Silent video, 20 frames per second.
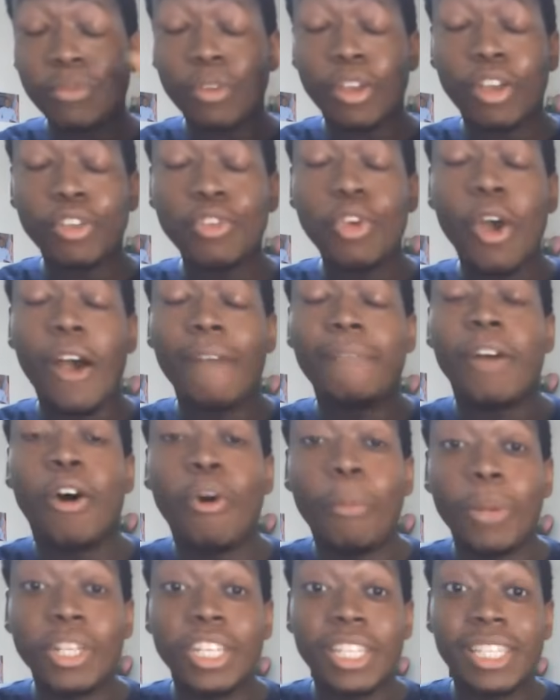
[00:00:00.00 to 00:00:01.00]
you have a whole
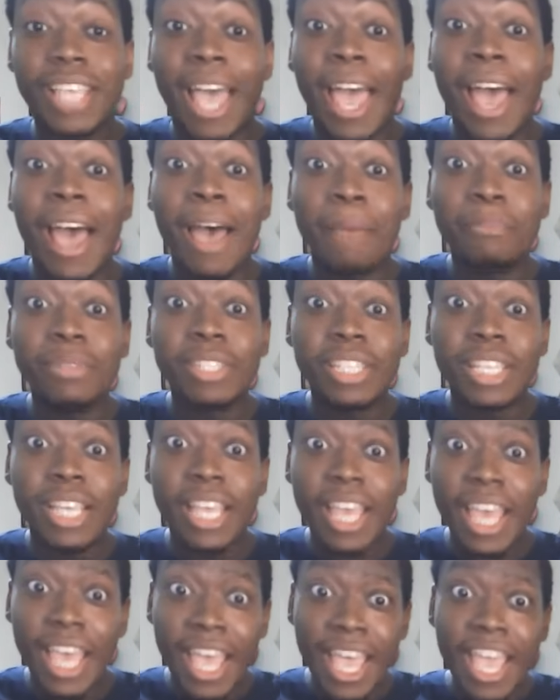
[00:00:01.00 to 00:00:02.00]
bunch of tabs
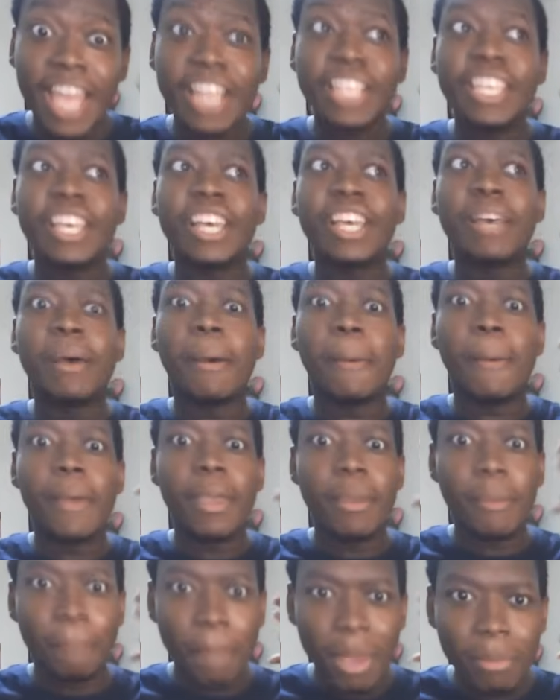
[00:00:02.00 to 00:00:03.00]
in your
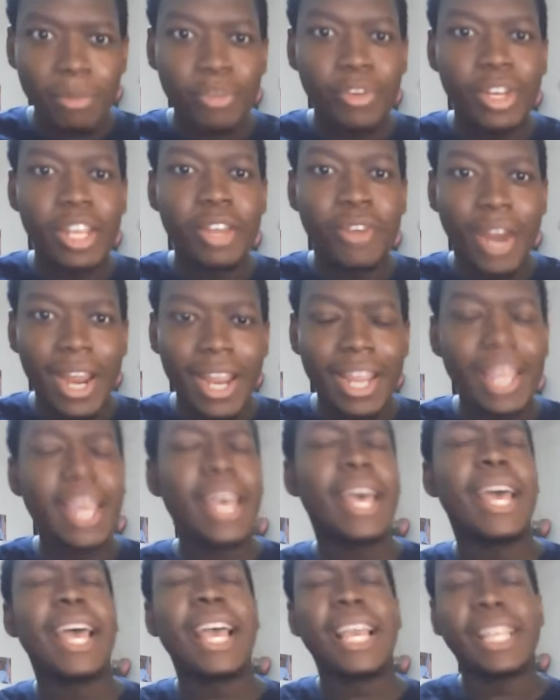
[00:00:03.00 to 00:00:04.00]
memory, right?
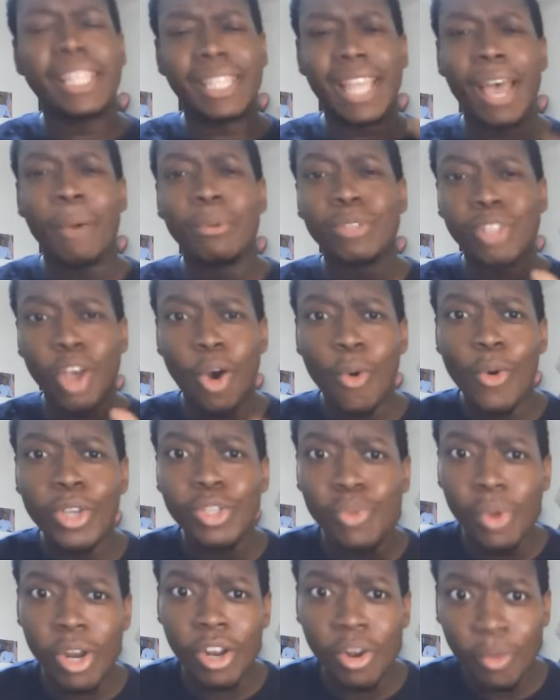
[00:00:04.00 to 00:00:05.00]
That was always
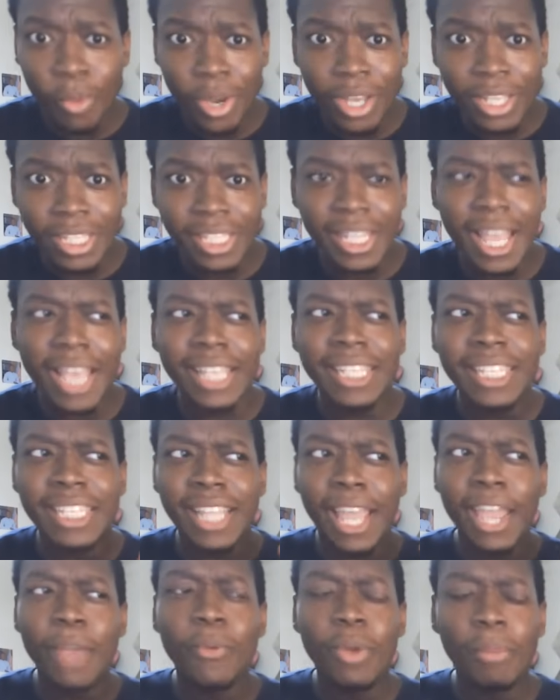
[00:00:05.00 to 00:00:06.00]
one of the ones that
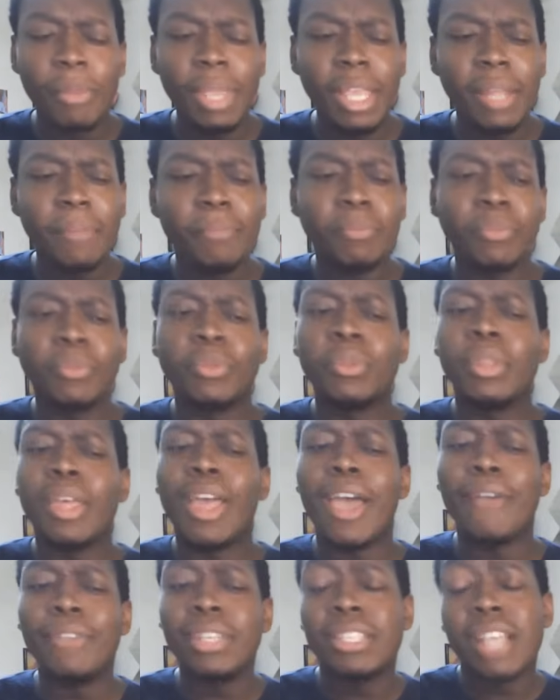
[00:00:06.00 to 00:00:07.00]
stayed with me
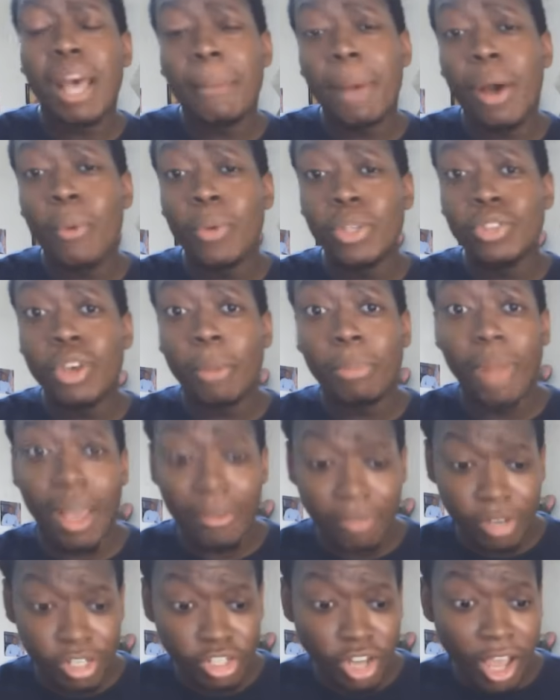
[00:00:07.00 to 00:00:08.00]
every time I went to apply
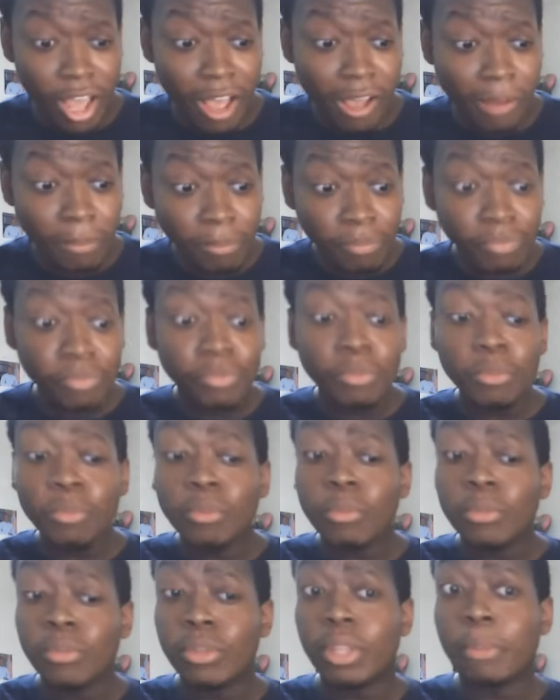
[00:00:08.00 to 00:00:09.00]
for a job,
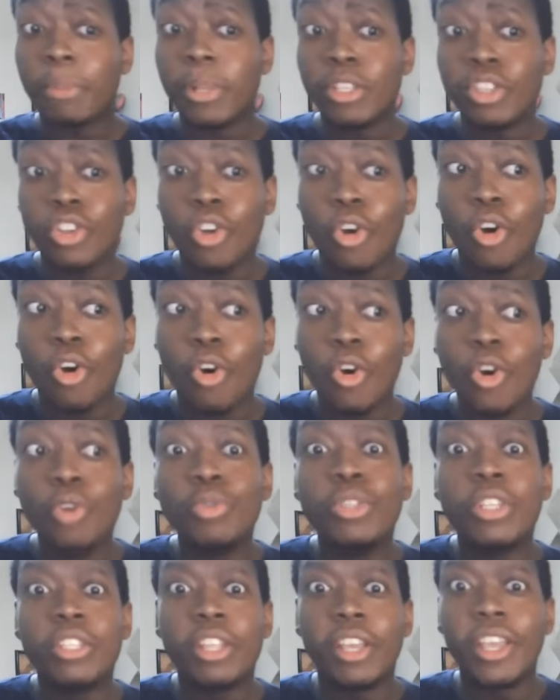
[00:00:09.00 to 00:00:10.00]
depending on who
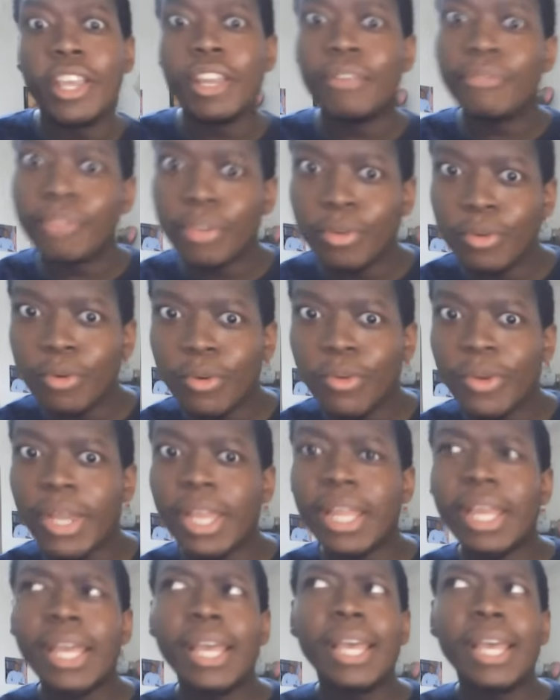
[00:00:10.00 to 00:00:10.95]
did the interview and